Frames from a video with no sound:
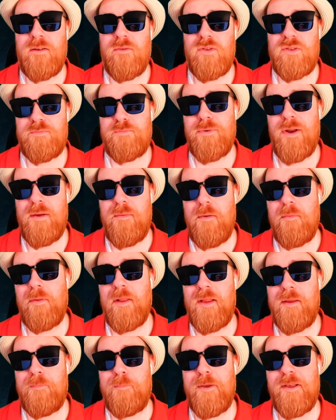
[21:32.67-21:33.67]
was
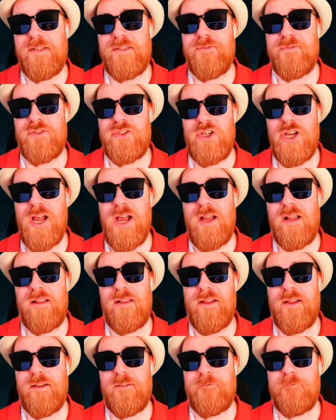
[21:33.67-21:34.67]
probably a piece of
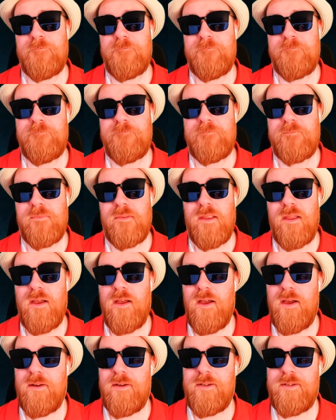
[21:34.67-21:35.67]
chocolate.
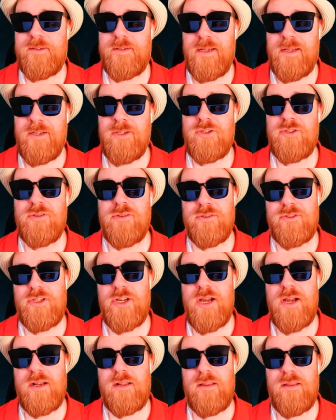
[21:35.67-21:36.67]
Unintentional
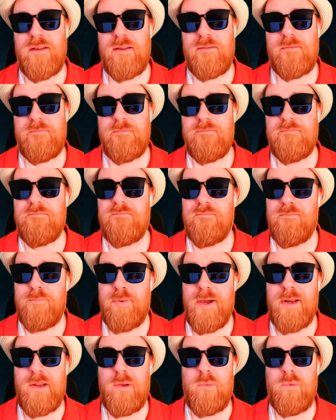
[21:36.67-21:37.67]
chocolate,
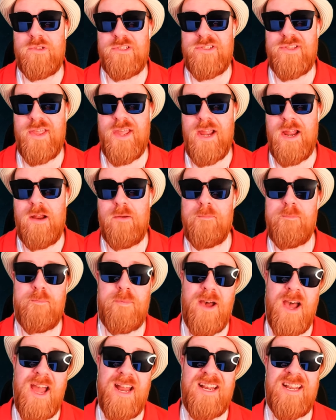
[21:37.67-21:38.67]
but it was there.
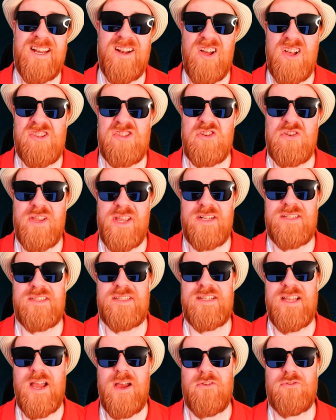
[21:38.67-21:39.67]
But it also gets
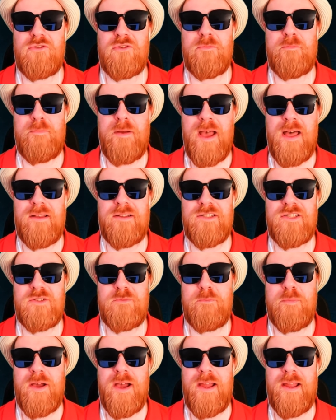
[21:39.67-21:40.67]

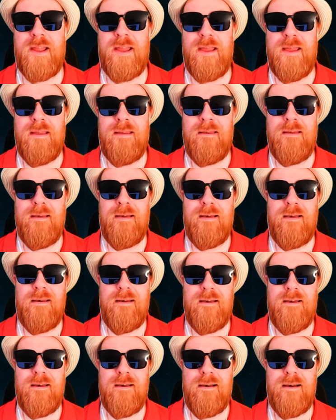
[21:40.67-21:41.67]
counterbalanced by
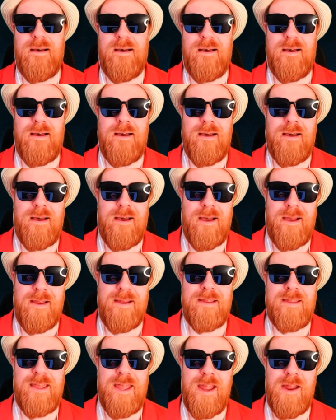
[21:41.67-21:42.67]

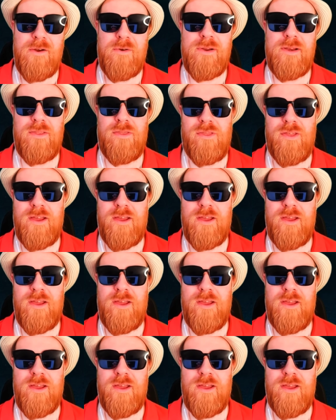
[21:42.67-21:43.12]
I carried